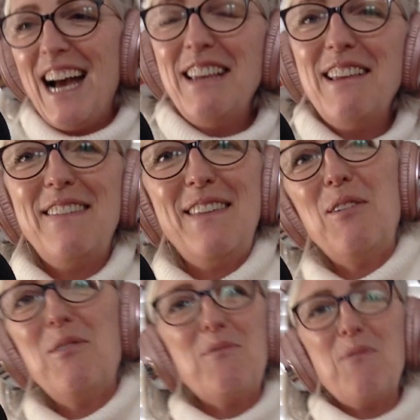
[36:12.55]
And
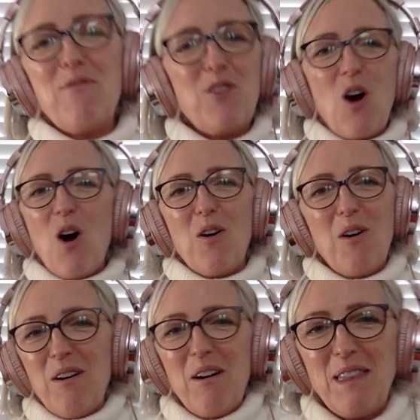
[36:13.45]
so we've got,
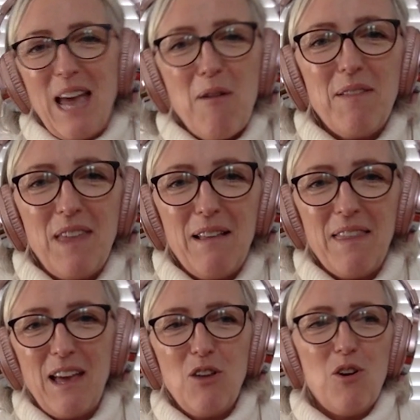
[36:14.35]
they're
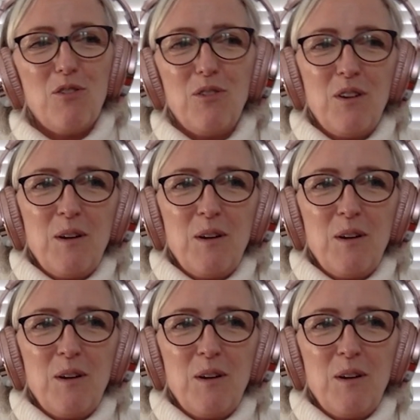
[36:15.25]
not,